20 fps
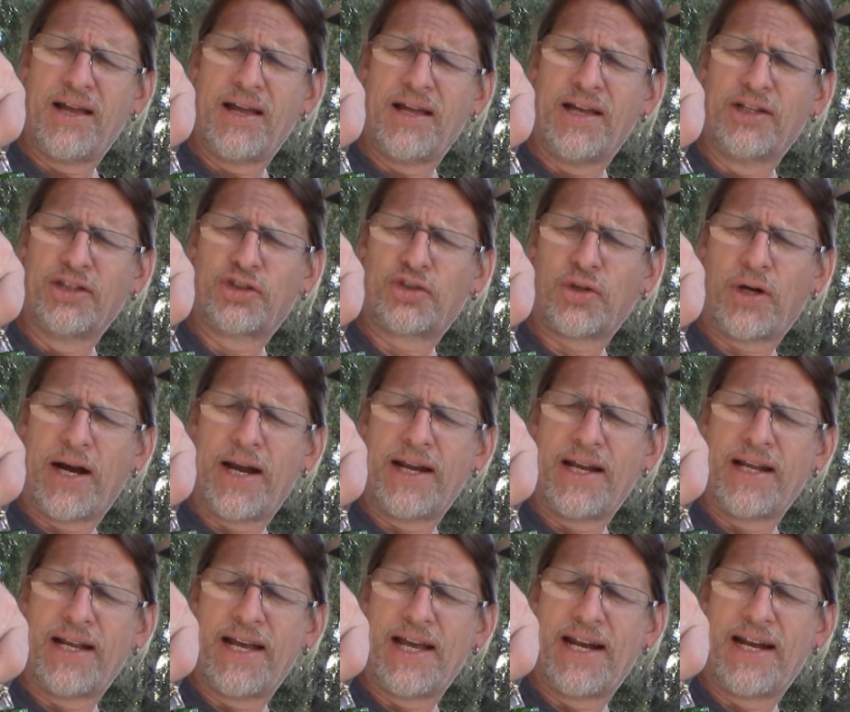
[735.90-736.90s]
is trying
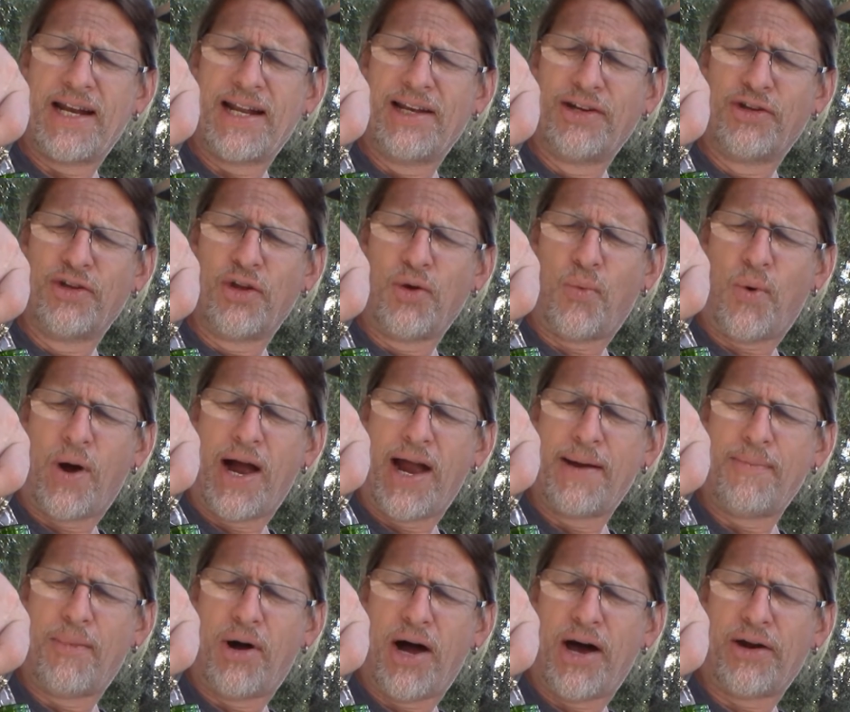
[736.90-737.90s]
to get it into the
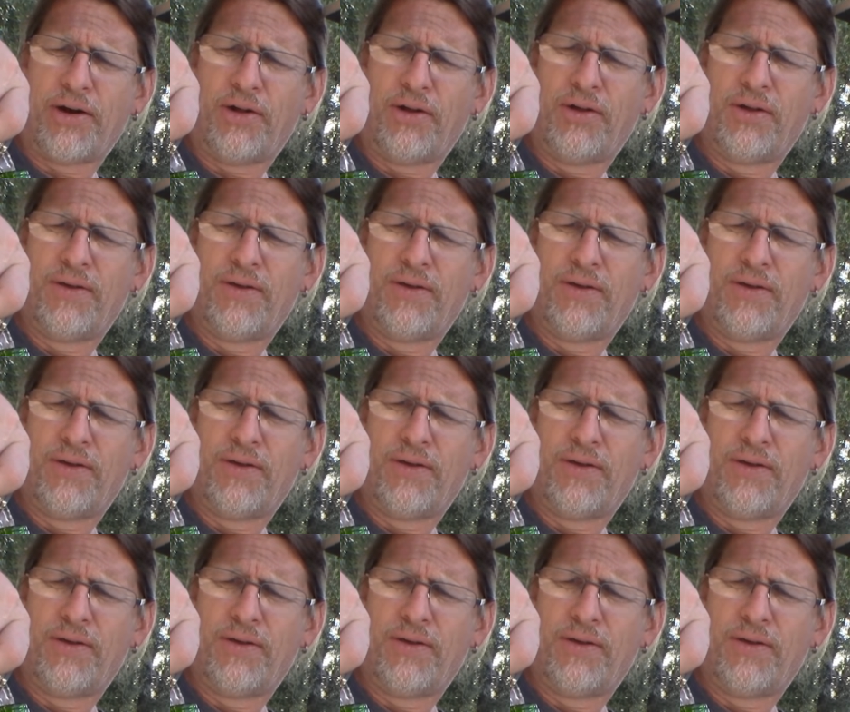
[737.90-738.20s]
wine bottle.